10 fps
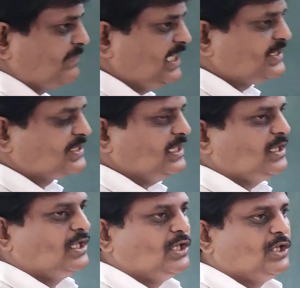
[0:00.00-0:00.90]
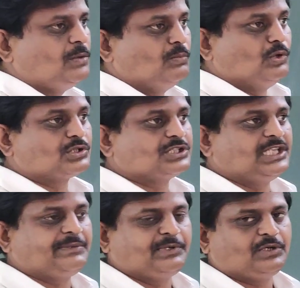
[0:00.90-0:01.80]
means that motion
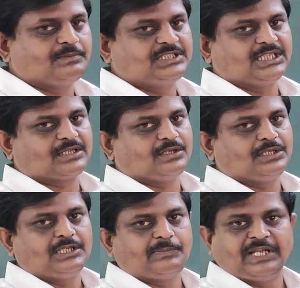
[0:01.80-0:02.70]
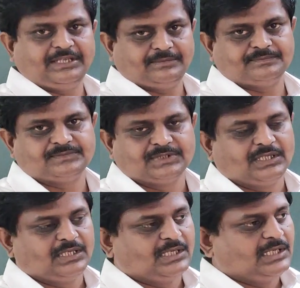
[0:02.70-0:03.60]
of an object on the plane
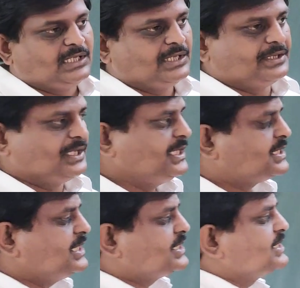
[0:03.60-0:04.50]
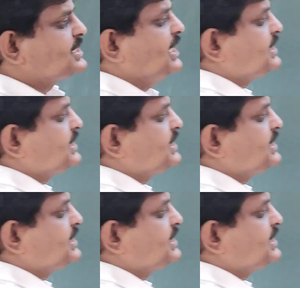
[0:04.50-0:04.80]
reaches say